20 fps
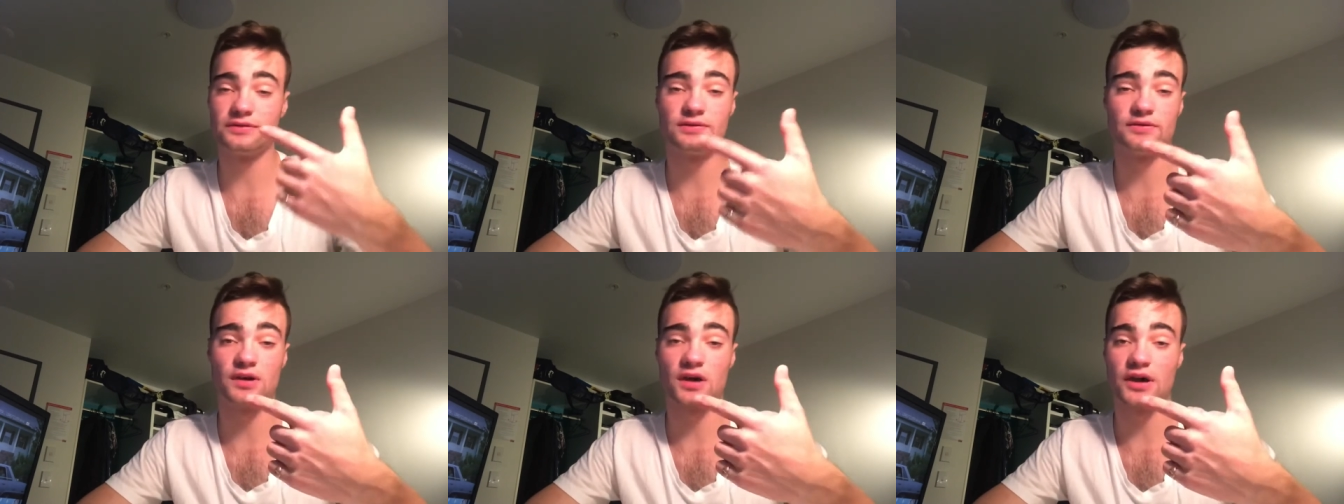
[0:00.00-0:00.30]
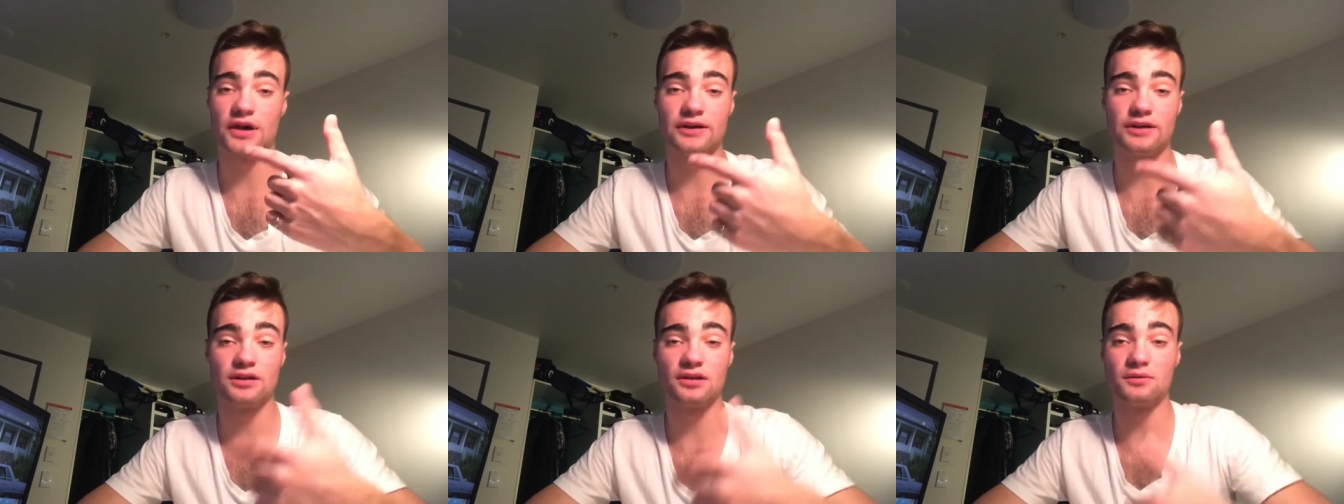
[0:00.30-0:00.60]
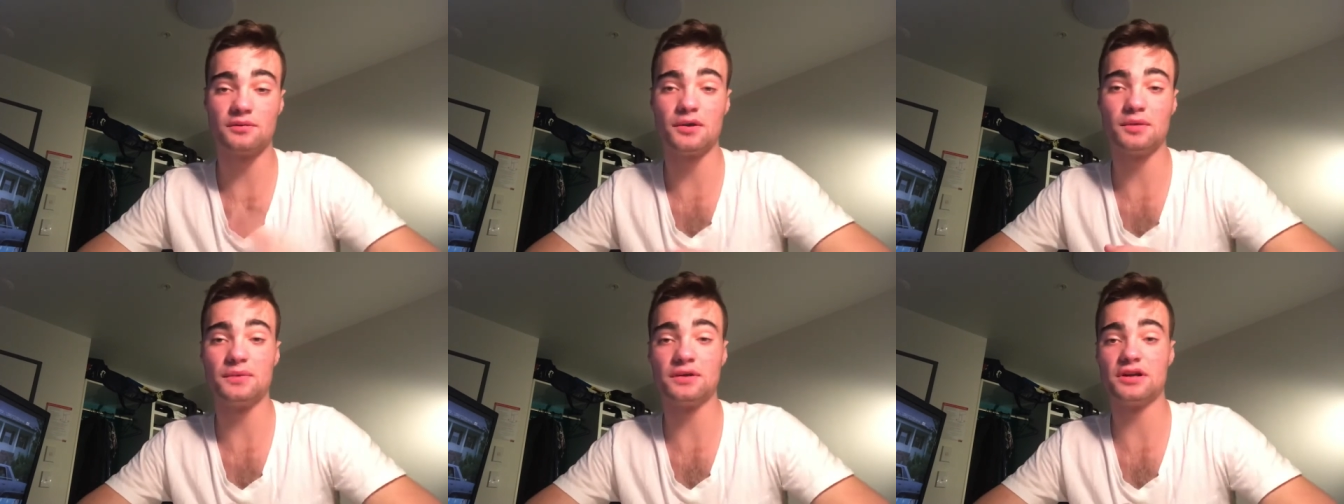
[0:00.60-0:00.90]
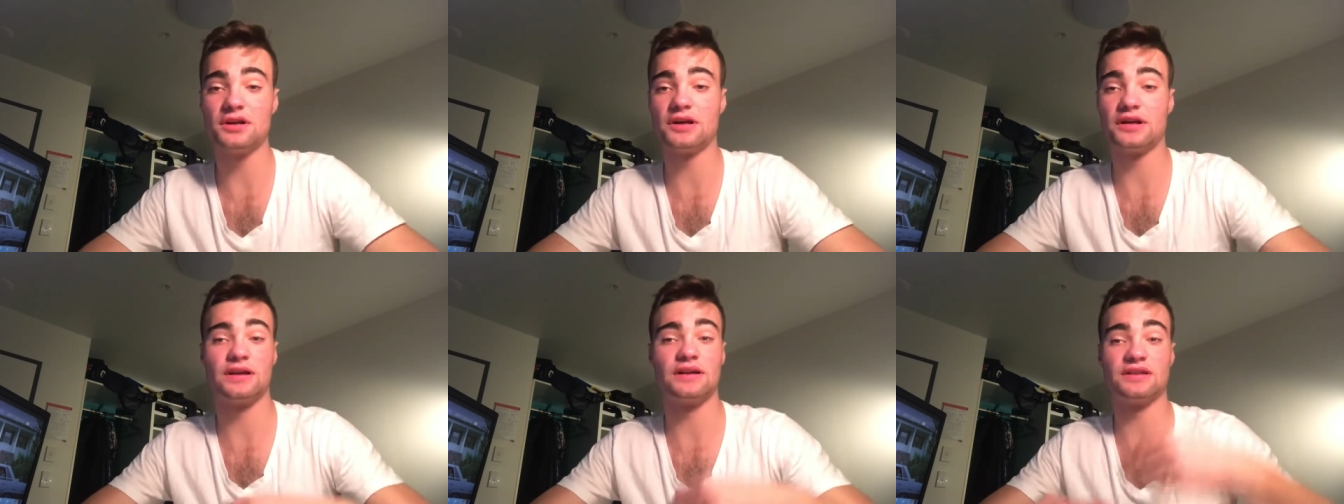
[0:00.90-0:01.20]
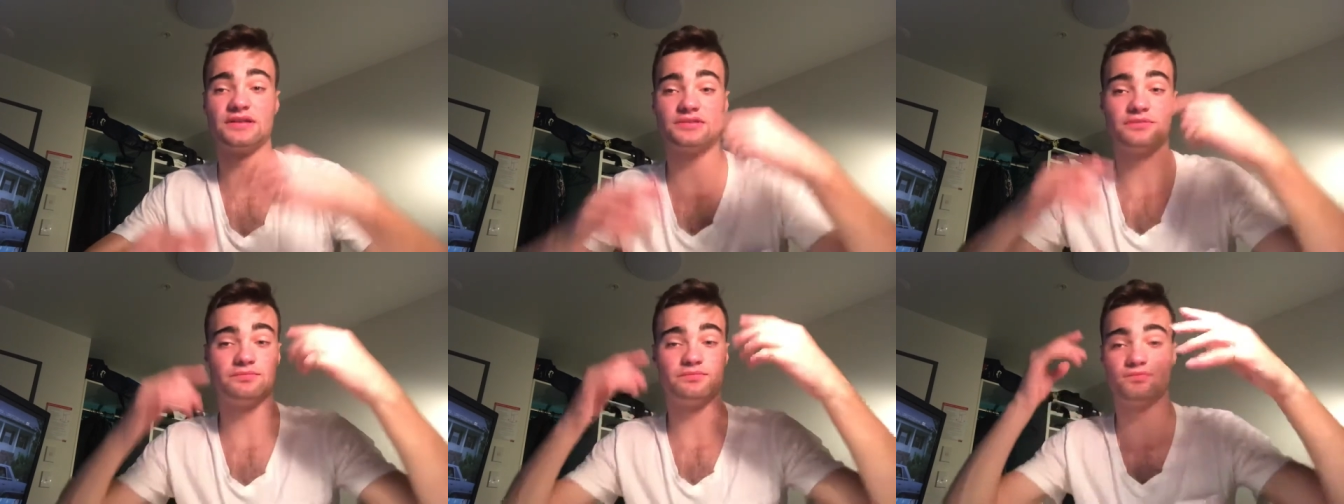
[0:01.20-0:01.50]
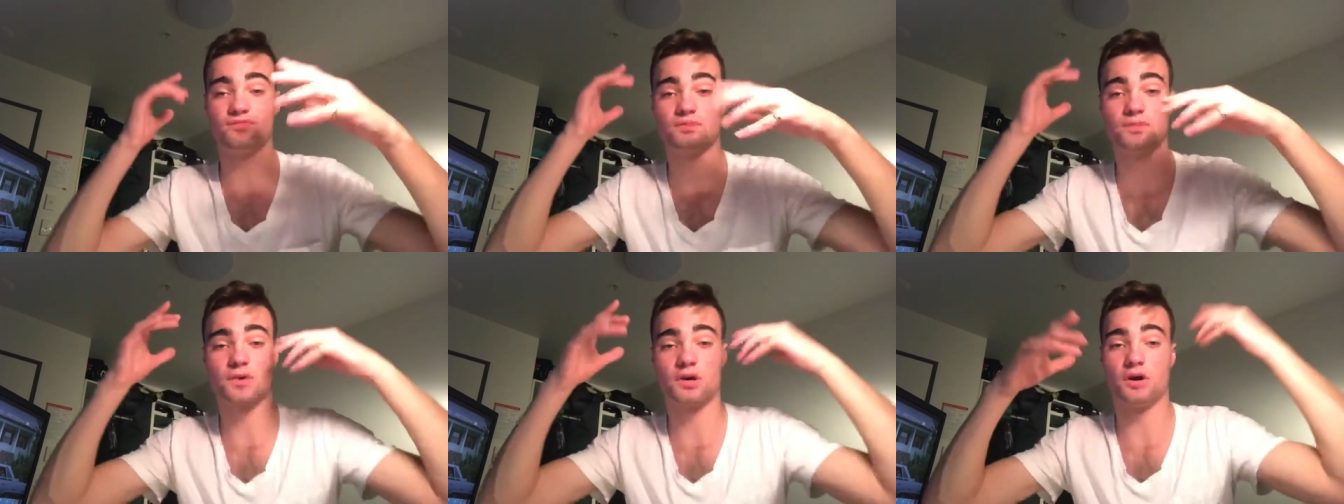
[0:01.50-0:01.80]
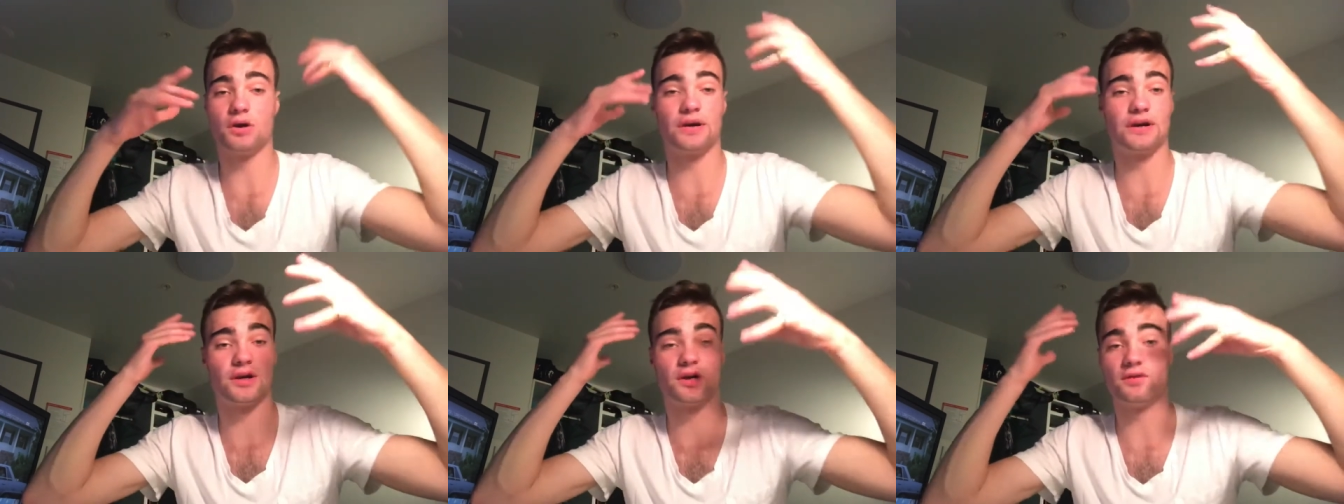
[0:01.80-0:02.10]
fried at the moment and it's
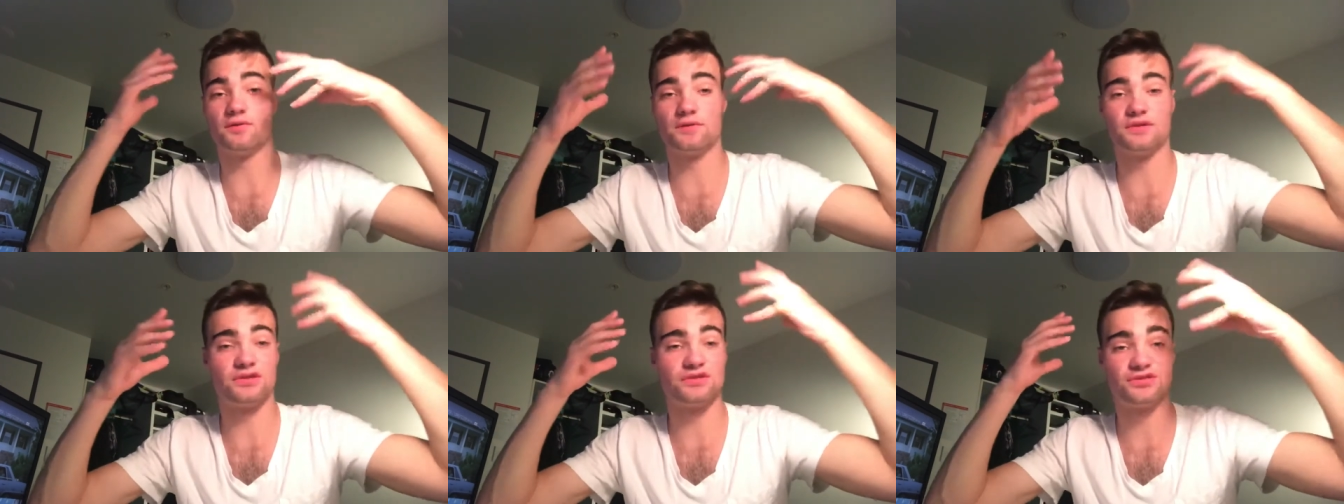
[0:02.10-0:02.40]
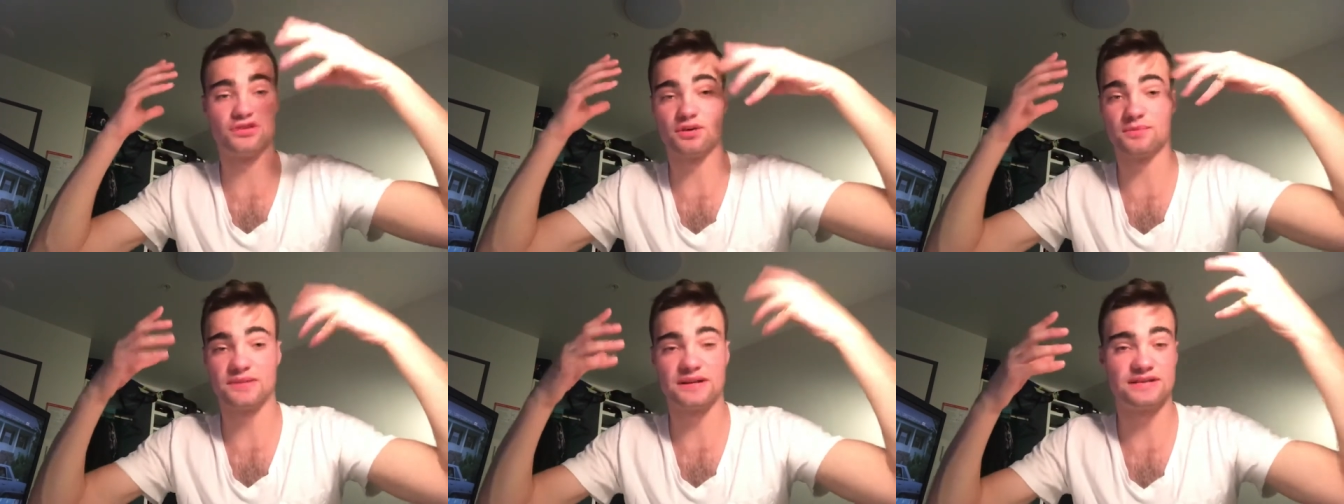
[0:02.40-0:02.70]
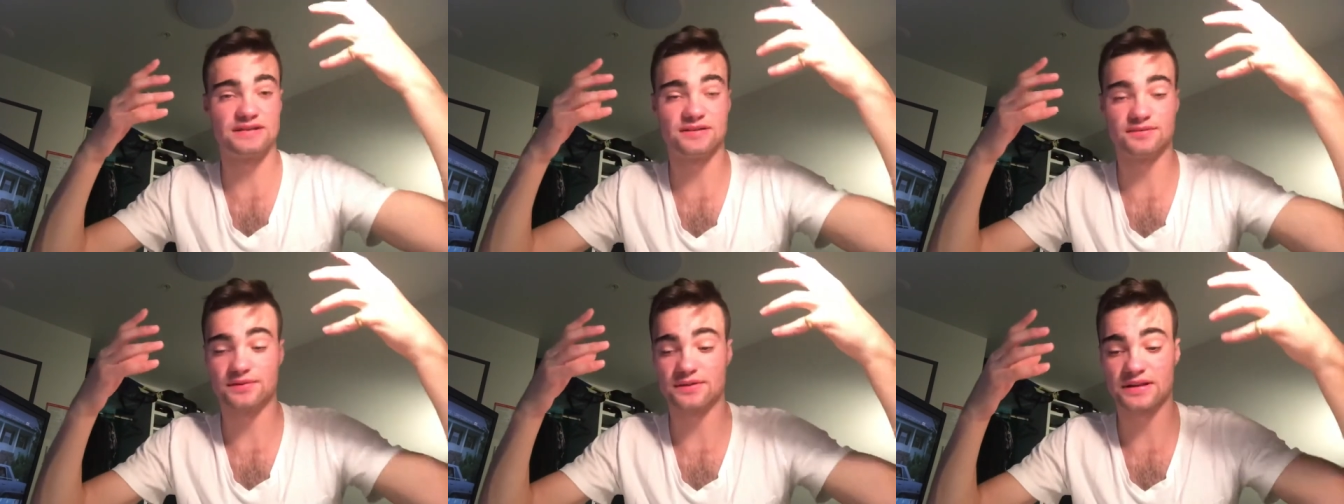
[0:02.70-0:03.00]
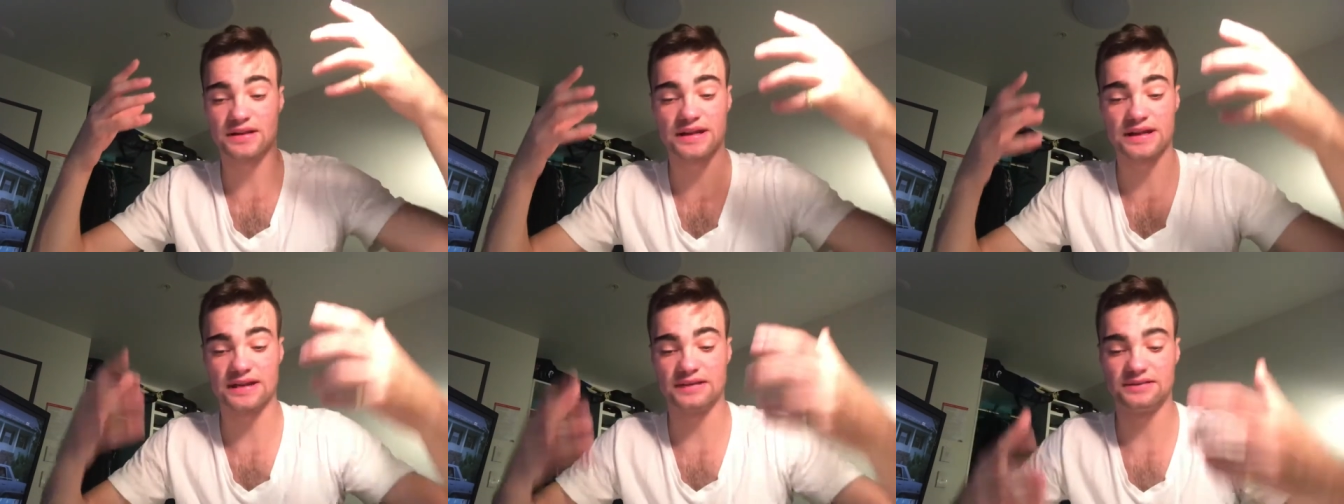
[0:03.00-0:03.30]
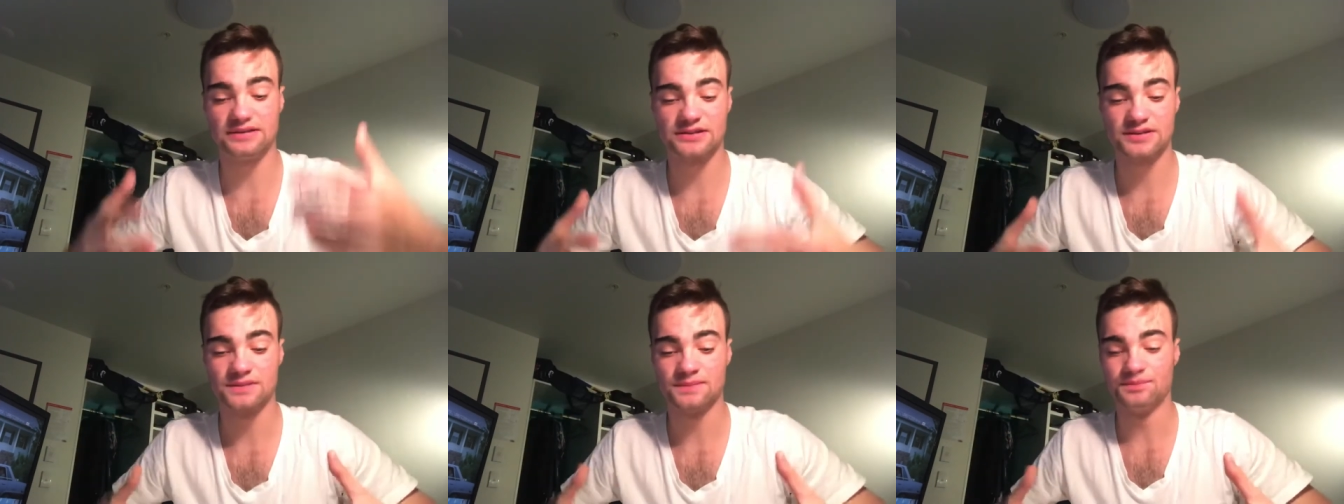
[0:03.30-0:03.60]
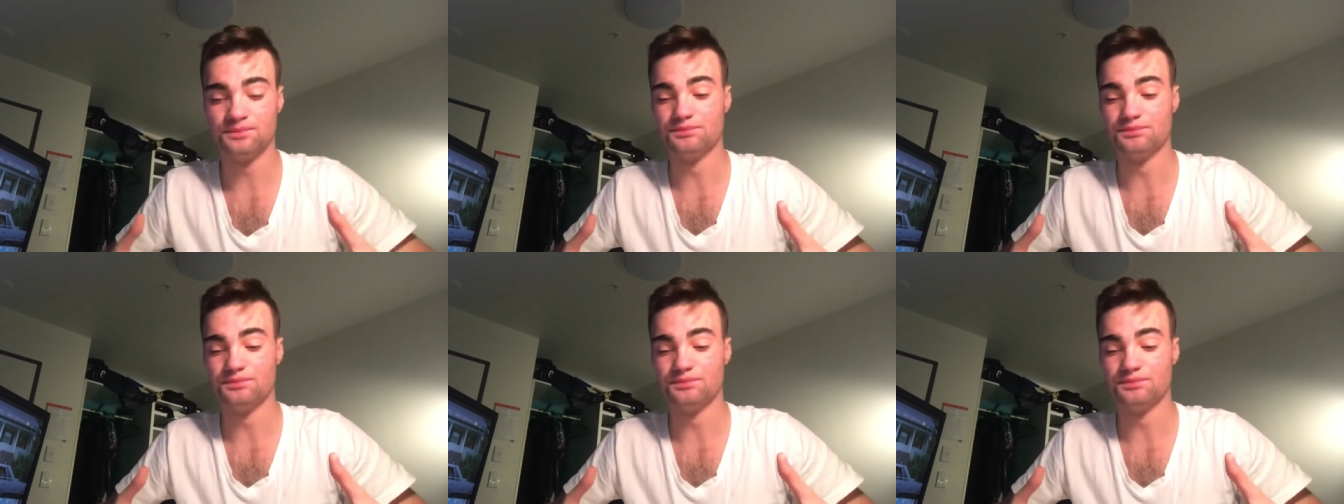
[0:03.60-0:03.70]
going over so many different things.